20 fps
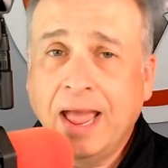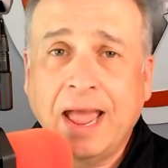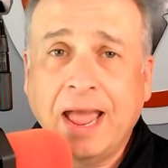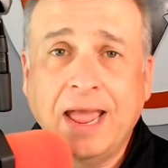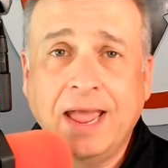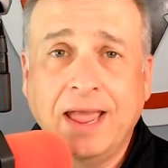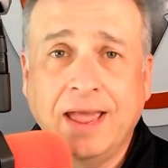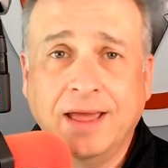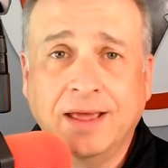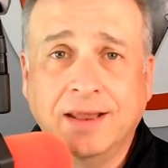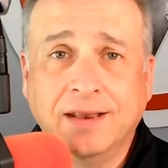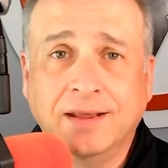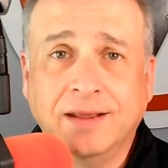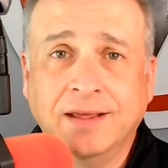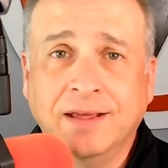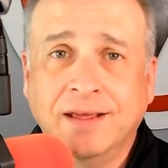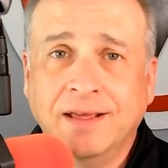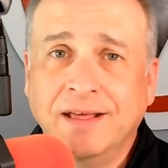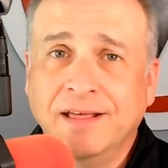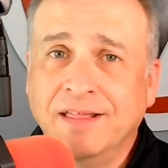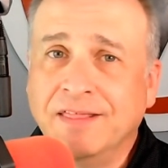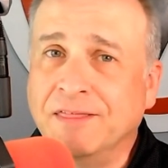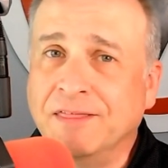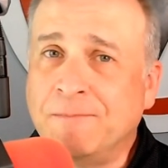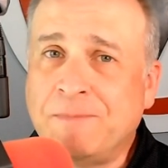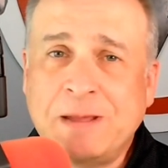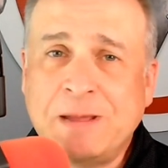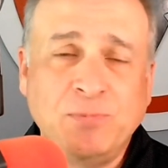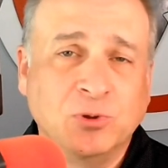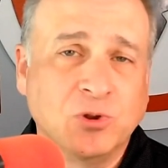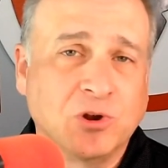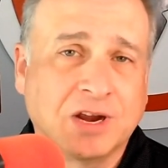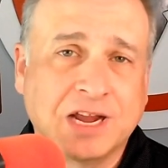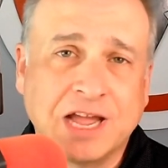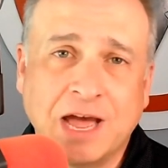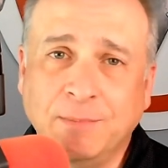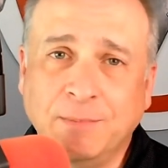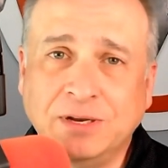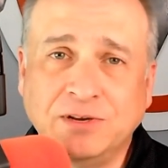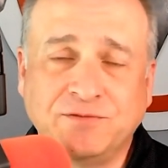And the people are
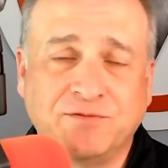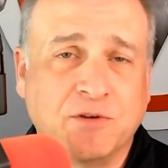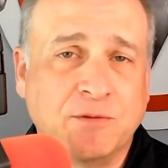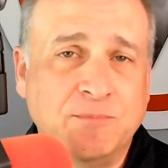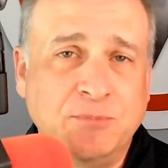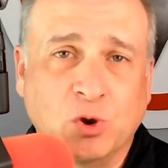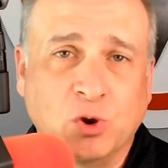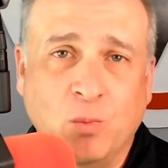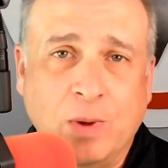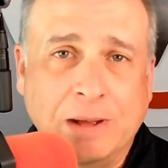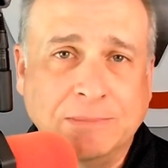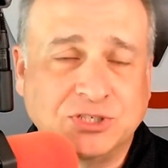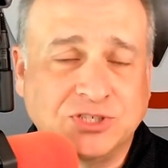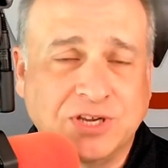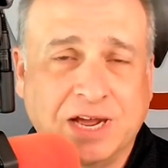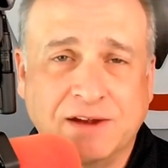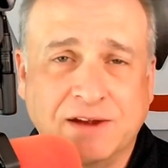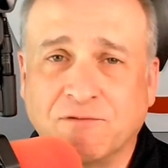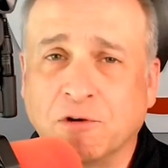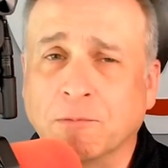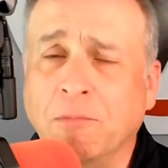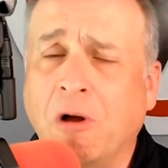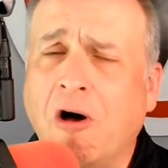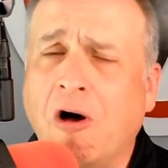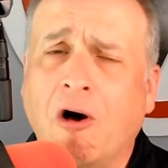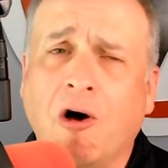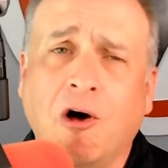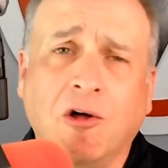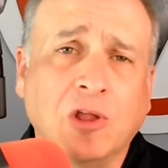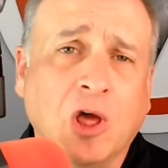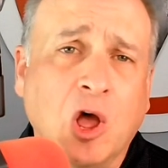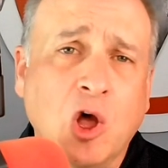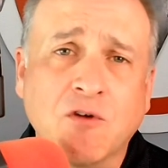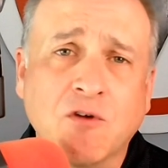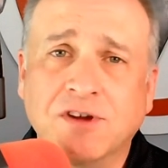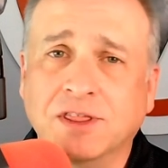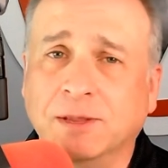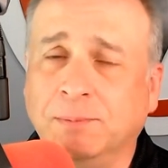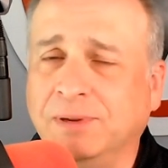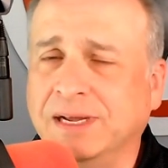coming from your website from all
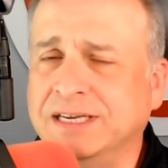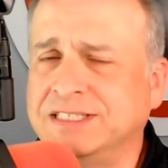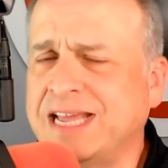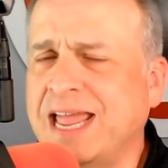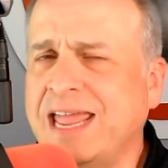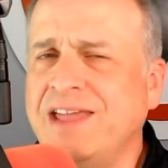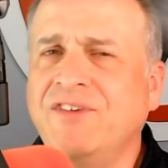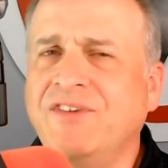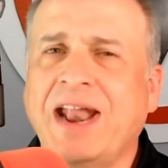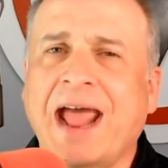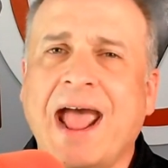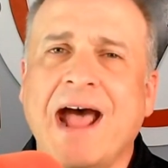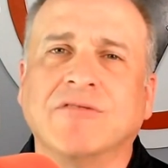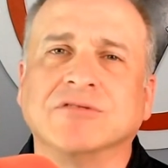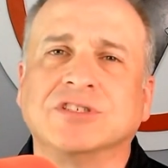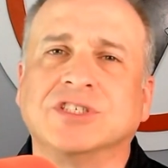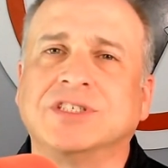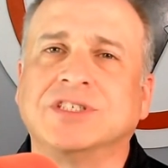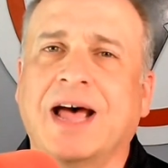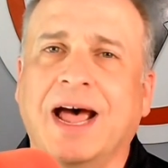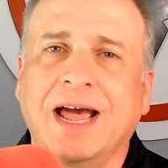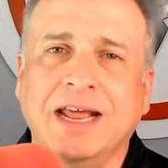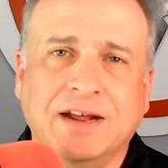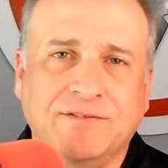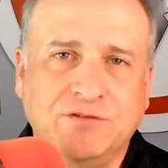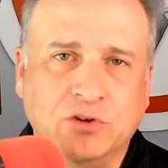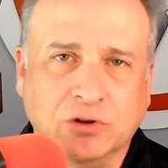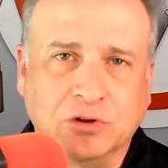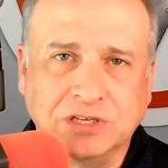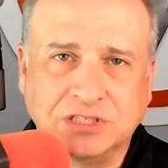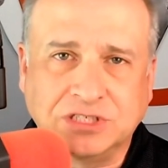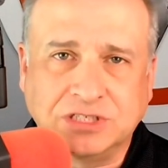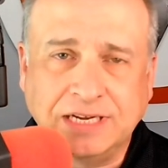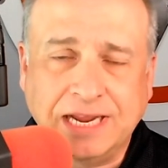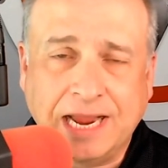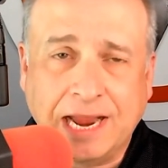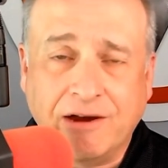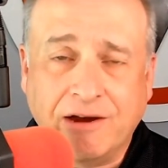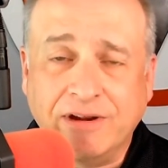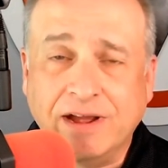over the place, even outside of your
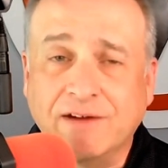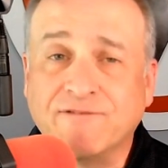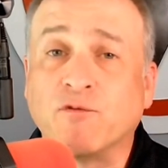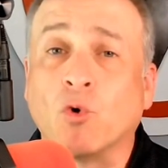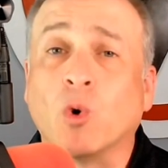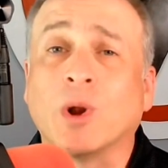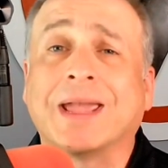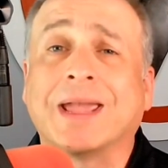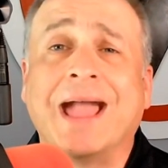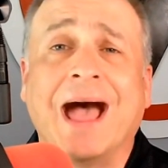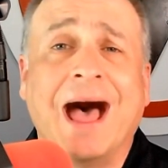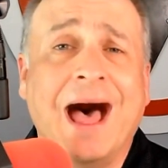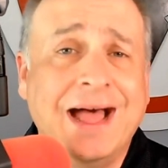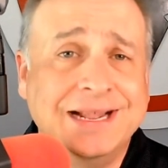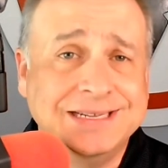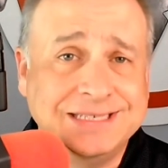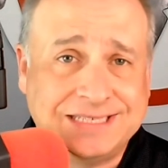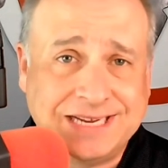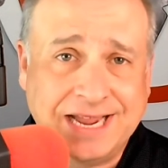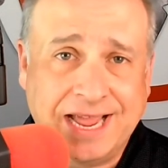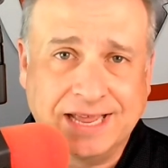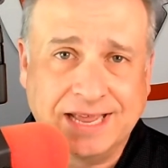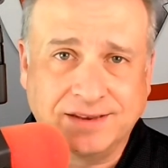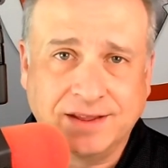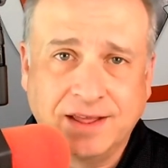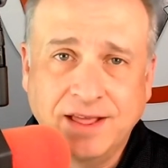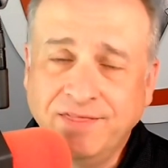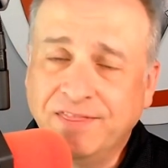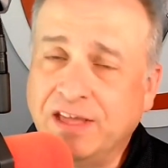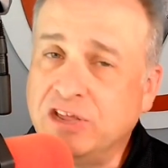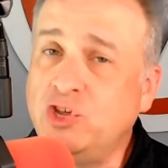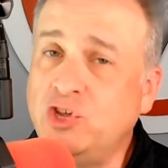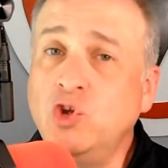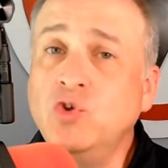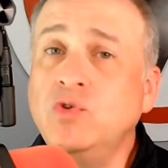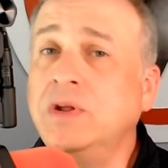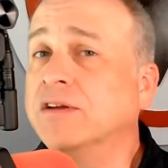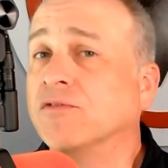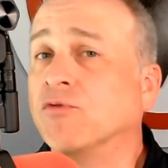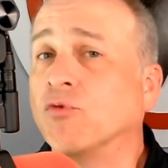listening area, for content that you
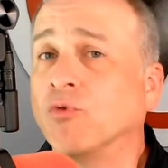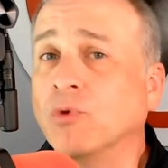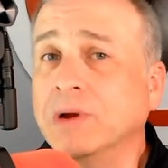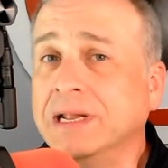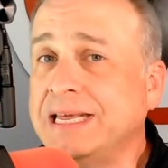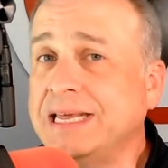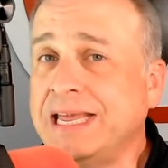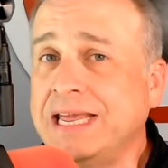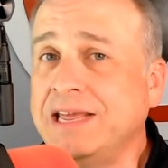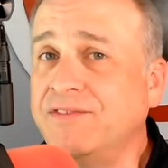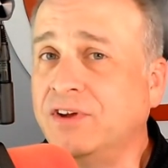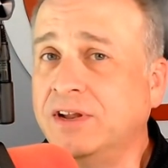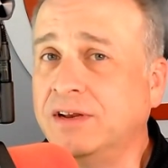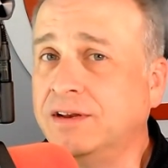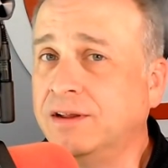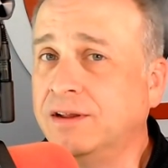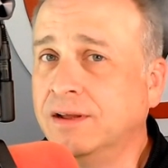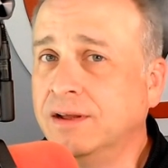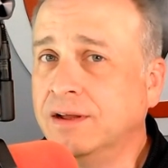didn't really even